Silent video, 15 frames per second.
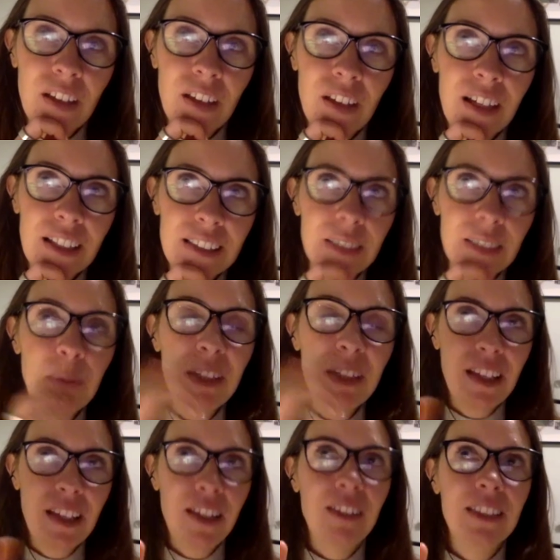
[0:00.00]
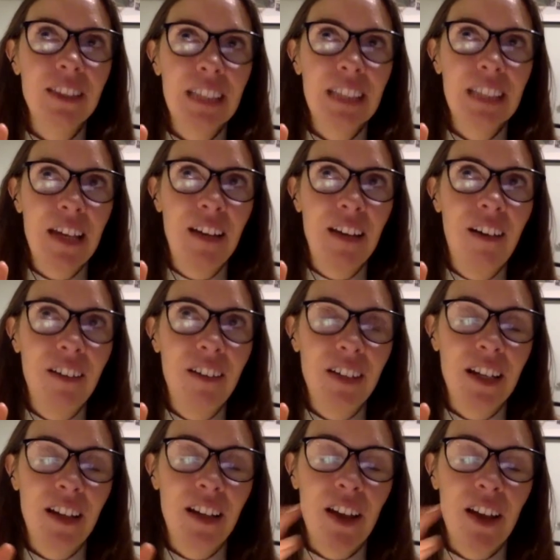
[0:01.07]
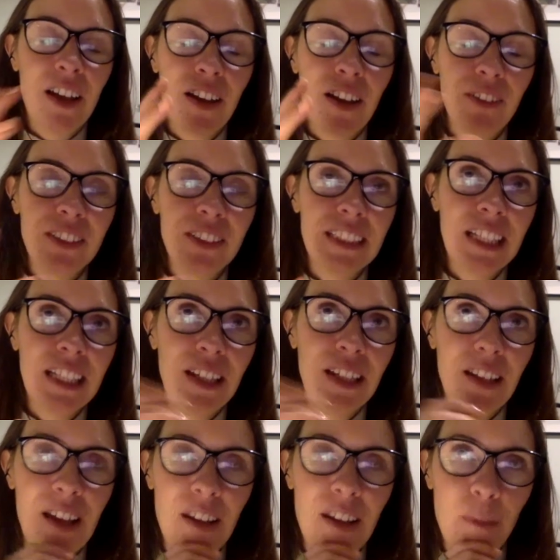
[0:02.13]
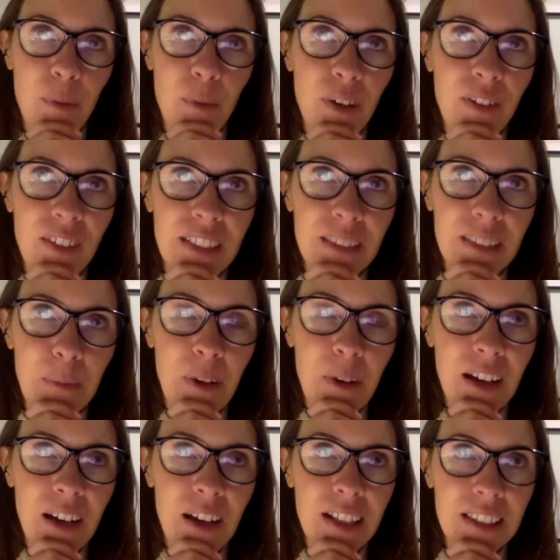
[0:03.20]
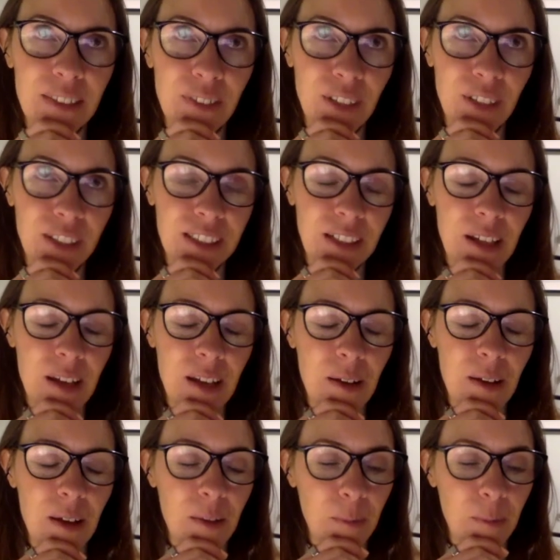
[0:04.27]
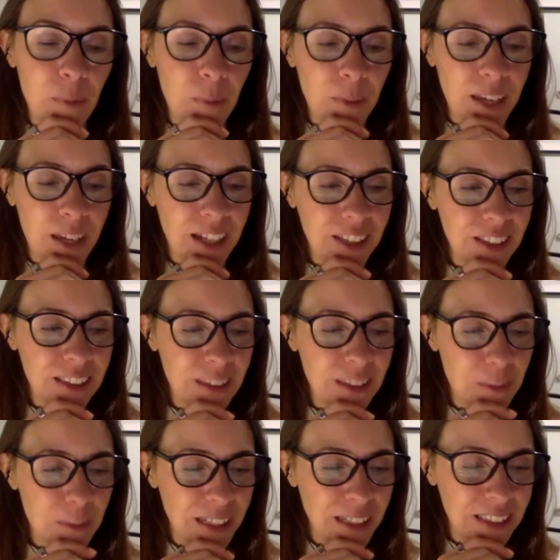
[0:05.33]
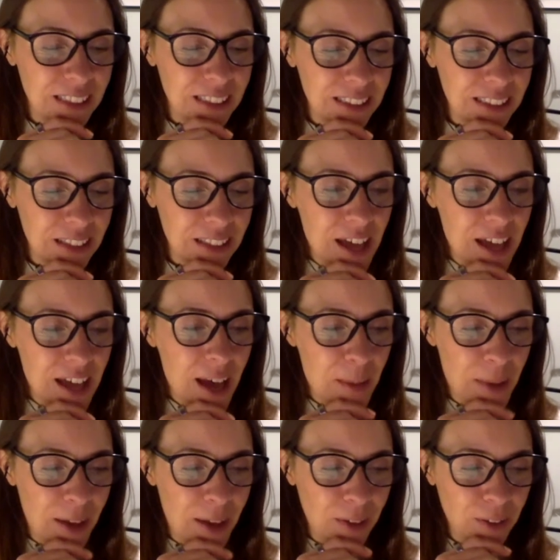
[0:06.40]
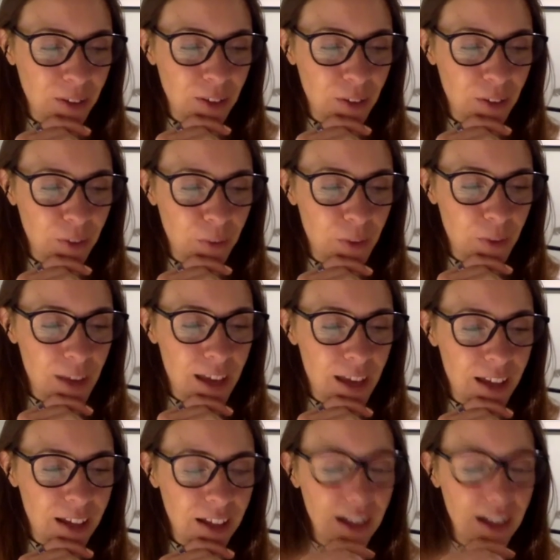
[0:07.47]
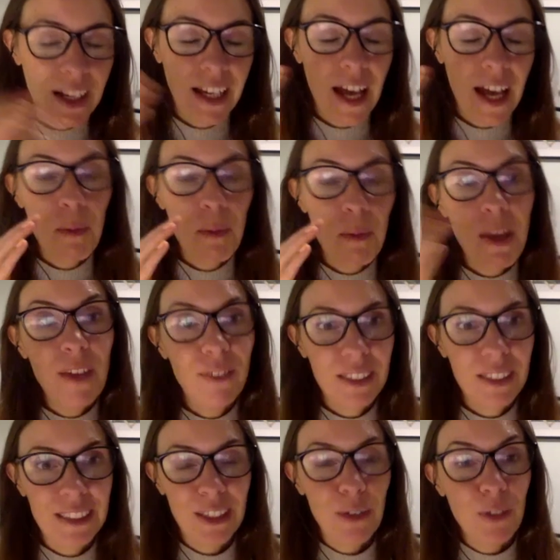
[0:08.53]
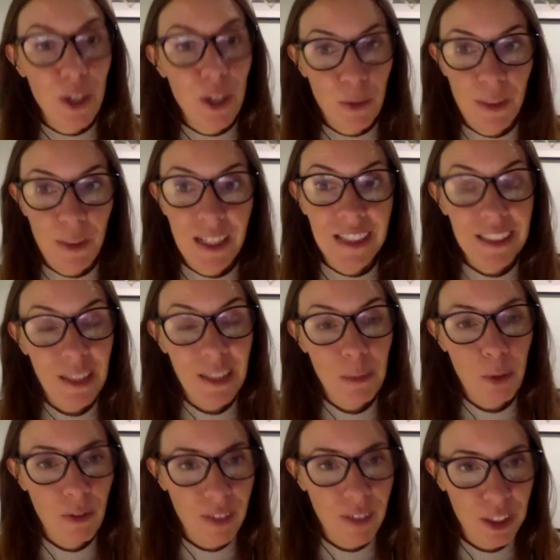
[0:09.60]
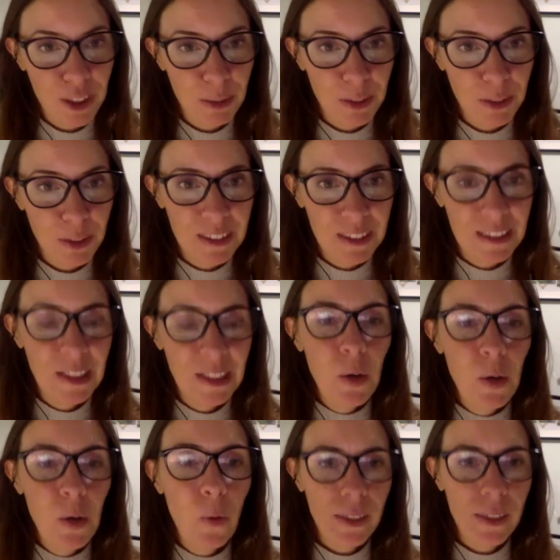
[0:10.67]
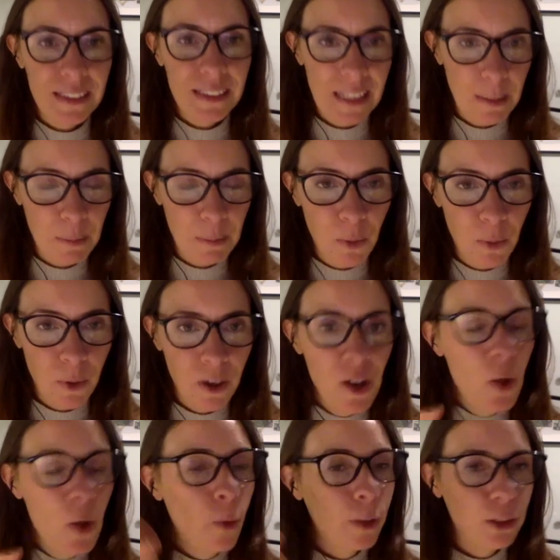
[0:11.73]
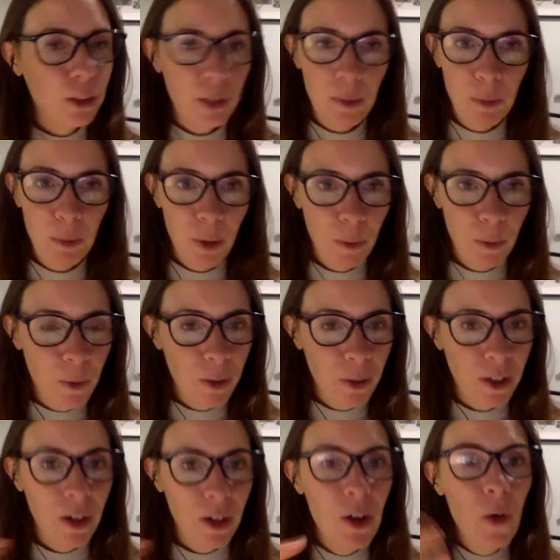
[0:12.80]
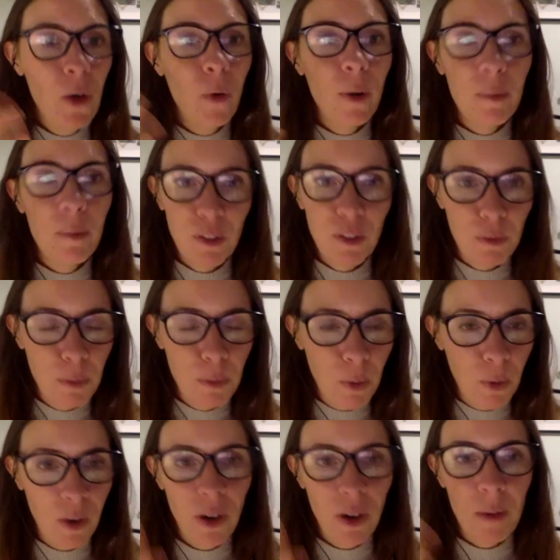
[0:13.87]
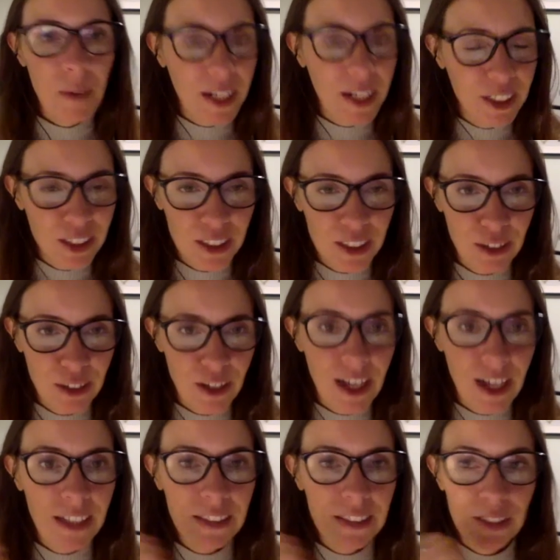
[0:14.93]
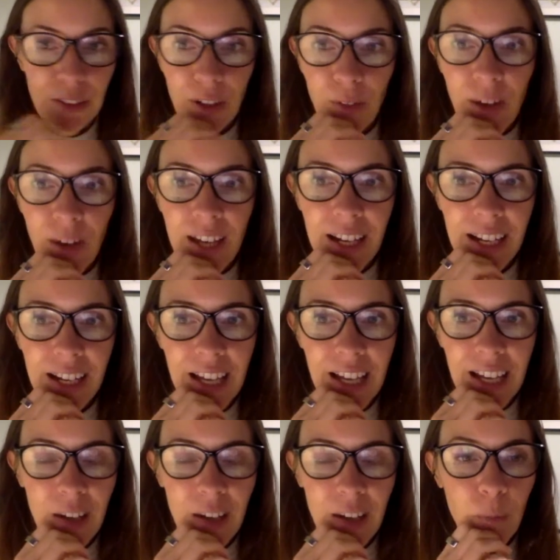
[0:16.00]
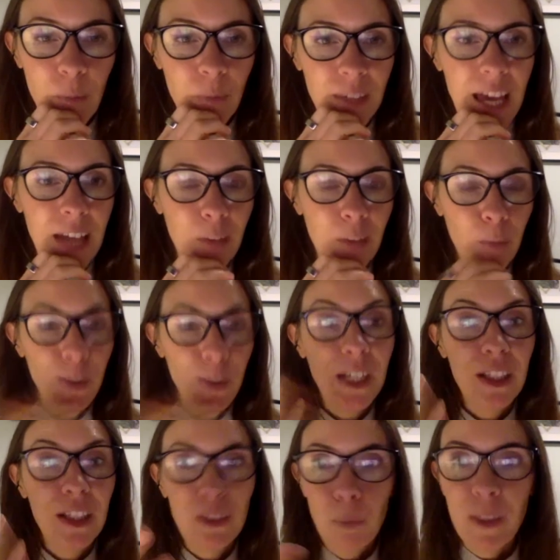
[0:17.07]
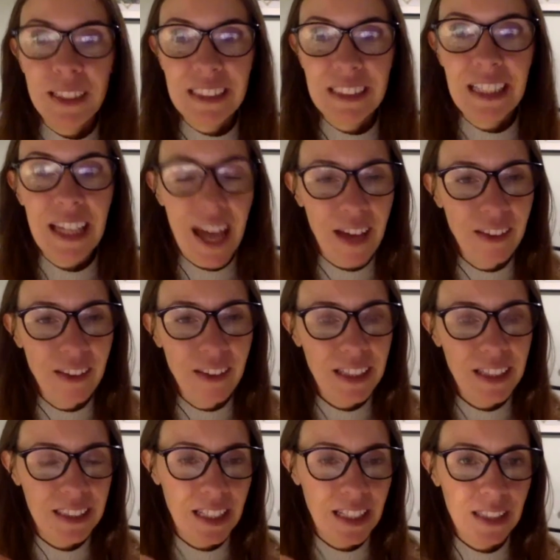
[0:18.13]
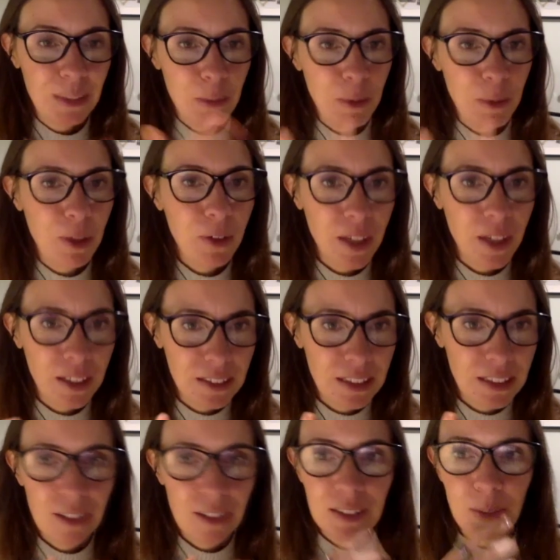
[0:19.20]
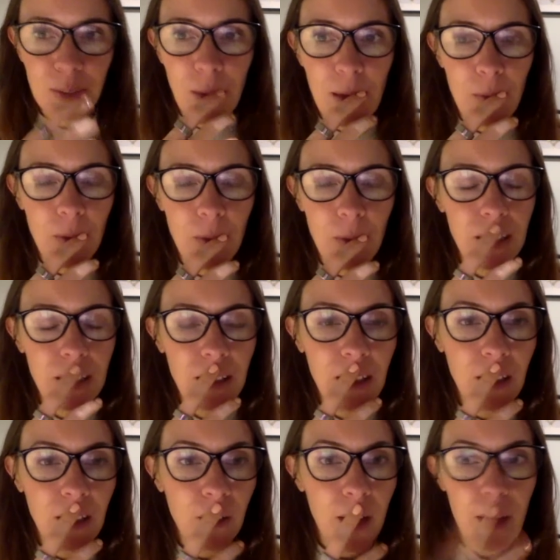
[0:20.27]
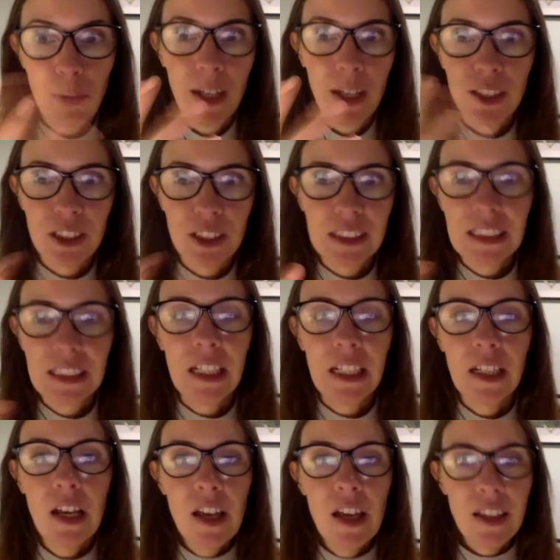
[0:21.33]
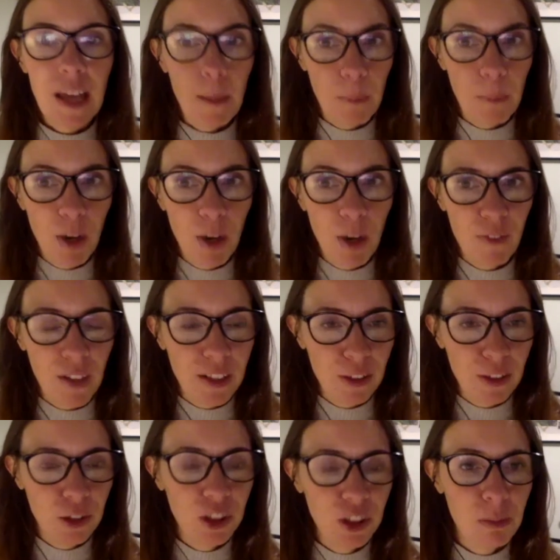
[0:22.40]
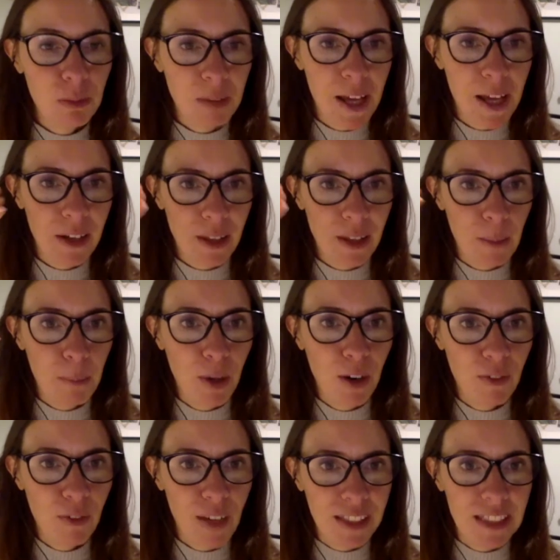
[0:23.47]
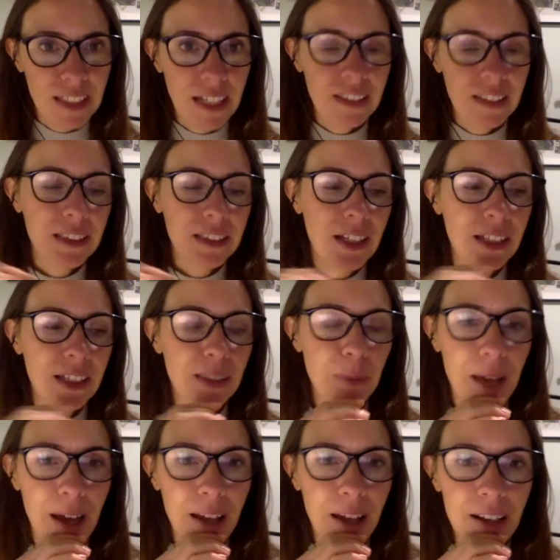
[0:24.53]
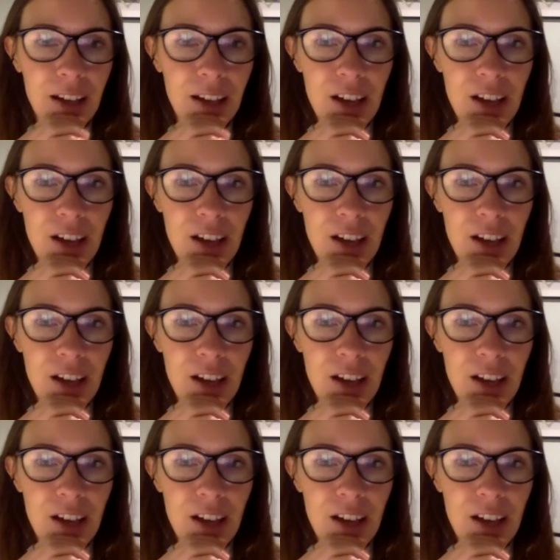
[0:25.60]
and something that you say a lot and i and i've seen in in previous podcasts of yours and and, and publications and pieces about you know like how many of us don't know we need to eat more vegetables or sleep more or drink right. more water or move more or manage our stress you know and, and and and yet we we seek out these things when we're looking to lose weight we're thinking okay well i just need that perfect nutrition plan or that perfect exercise plan